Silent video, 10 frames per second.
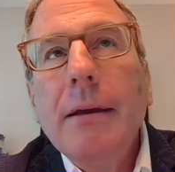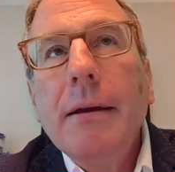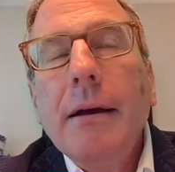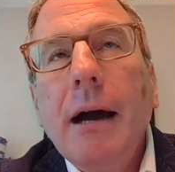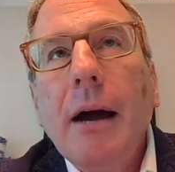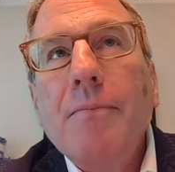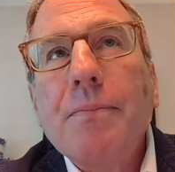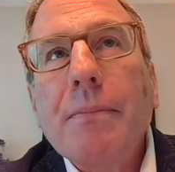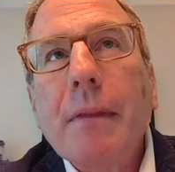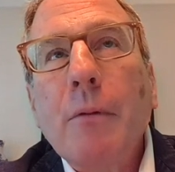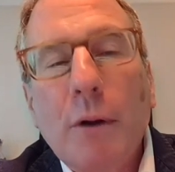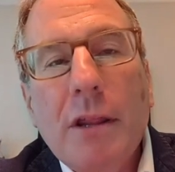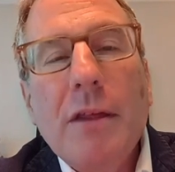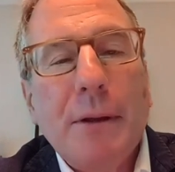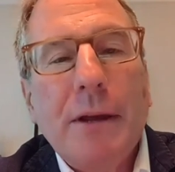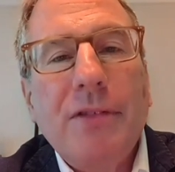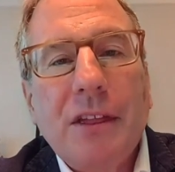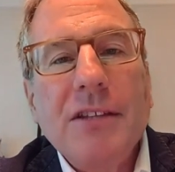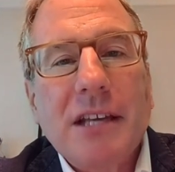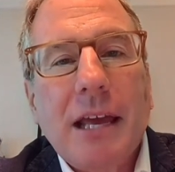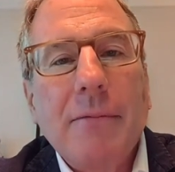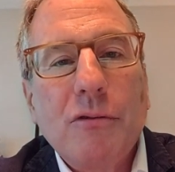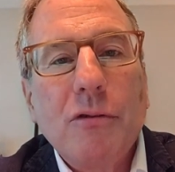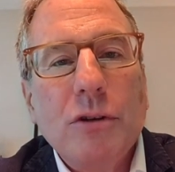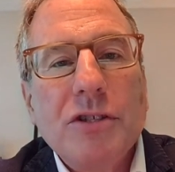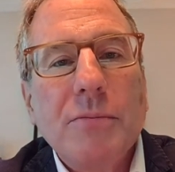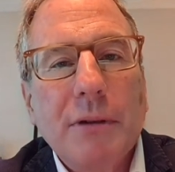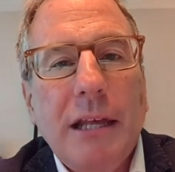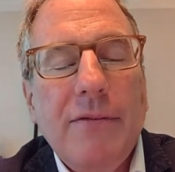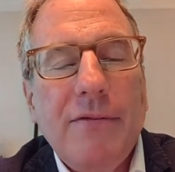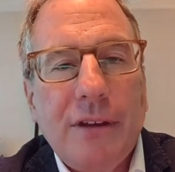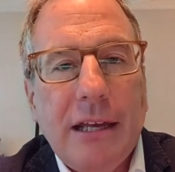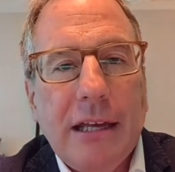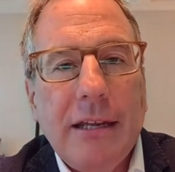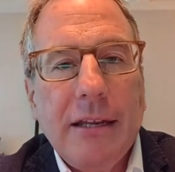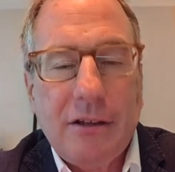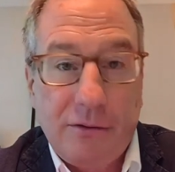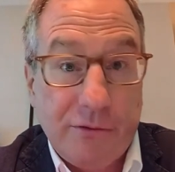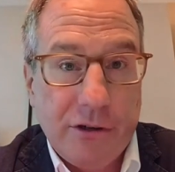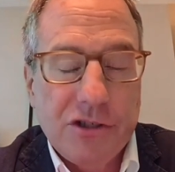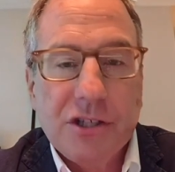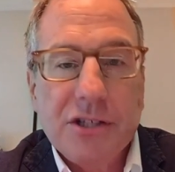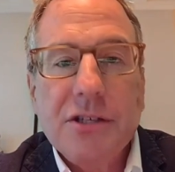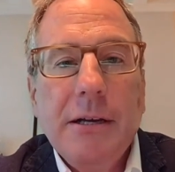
But one of the big things that came through was a belief in convergence.